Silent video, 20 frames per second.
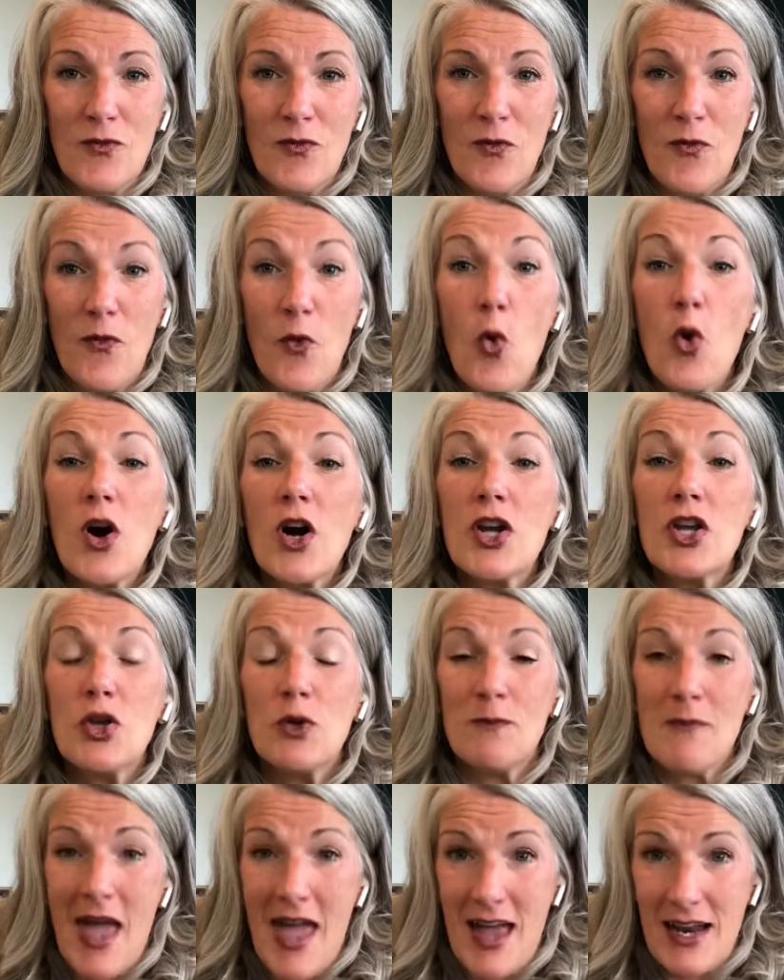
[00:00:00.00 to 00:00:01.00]
for
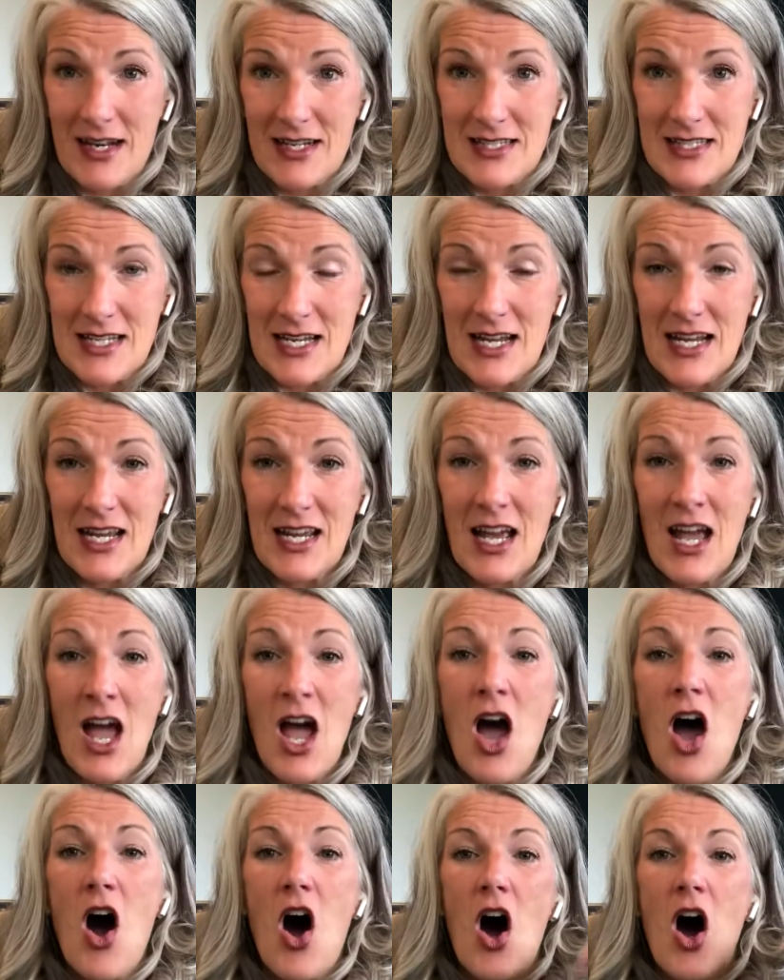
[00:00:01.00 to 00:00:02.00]
humanity
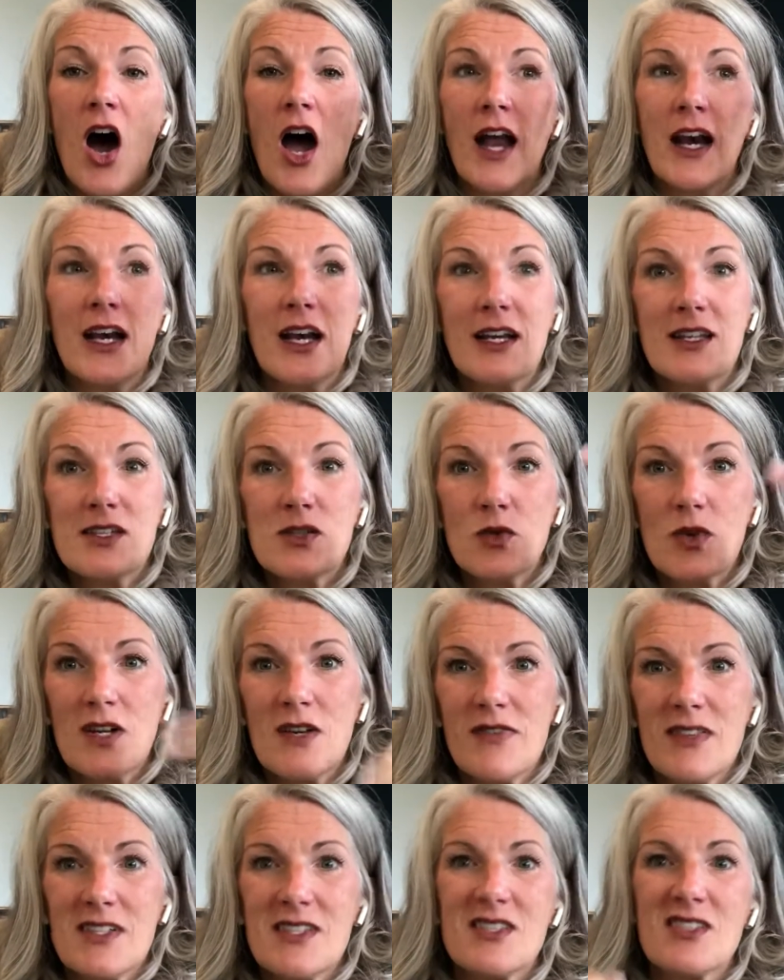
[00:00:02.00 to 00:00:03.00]
on sort of
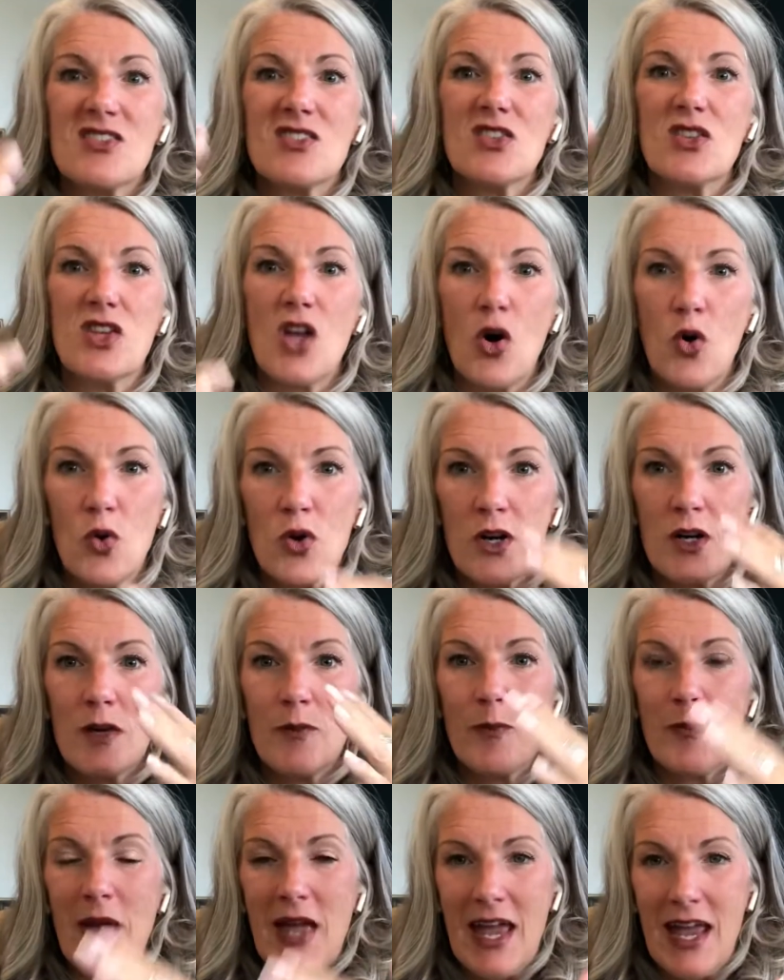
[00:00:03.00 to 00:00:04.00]
a
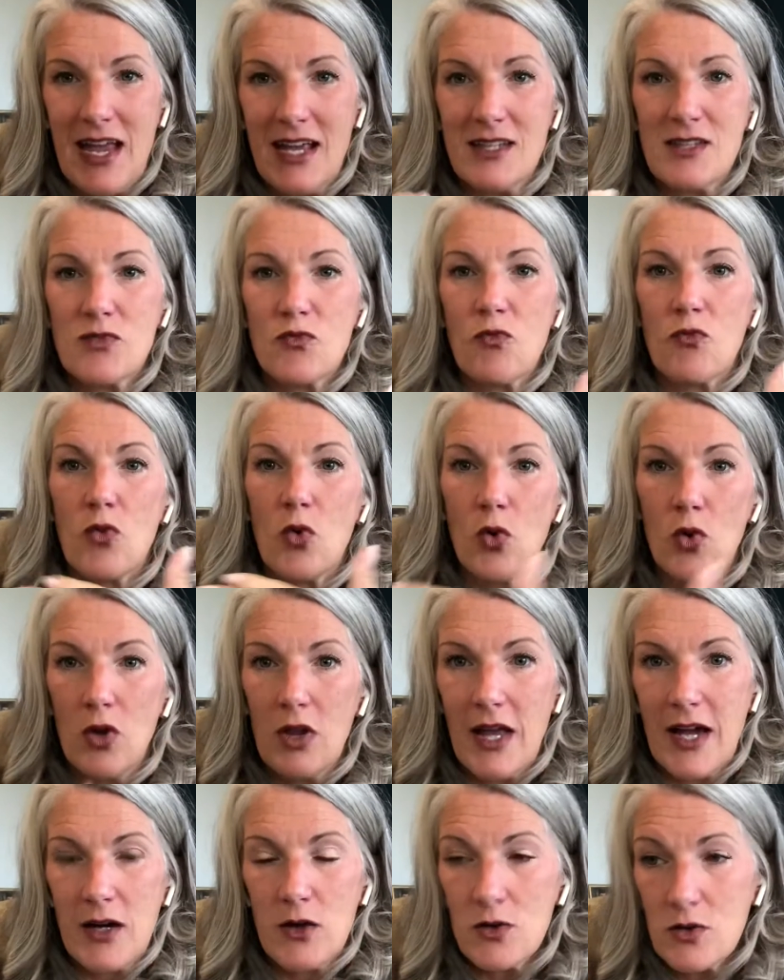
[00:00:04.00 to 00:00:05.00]
slower pace
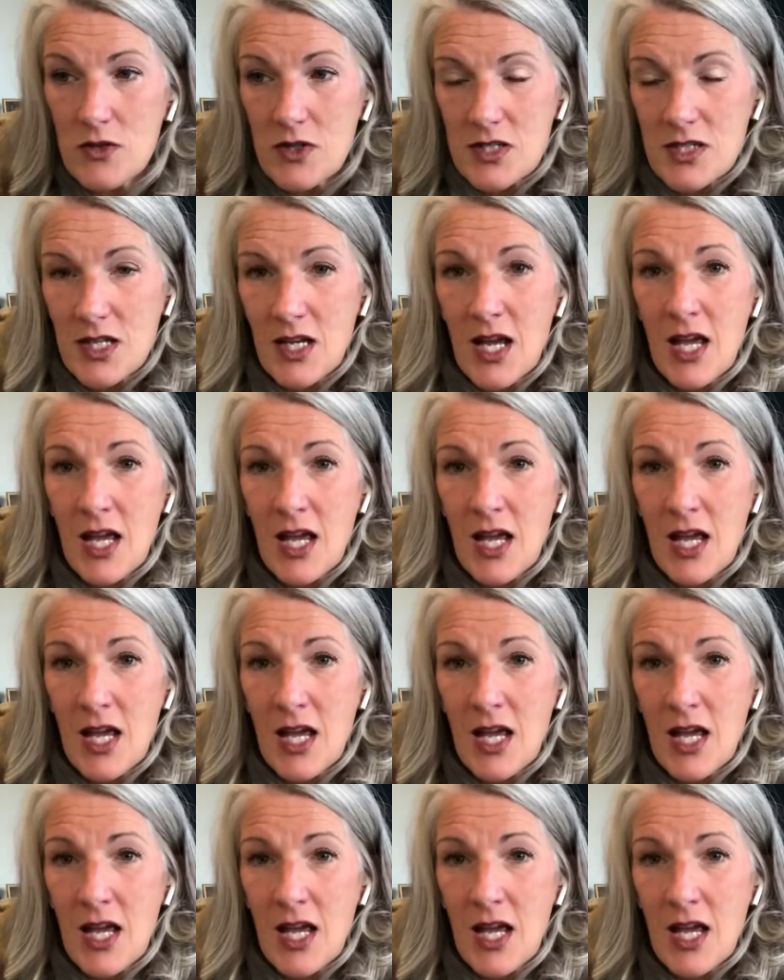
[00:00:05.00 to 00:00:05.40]
rollout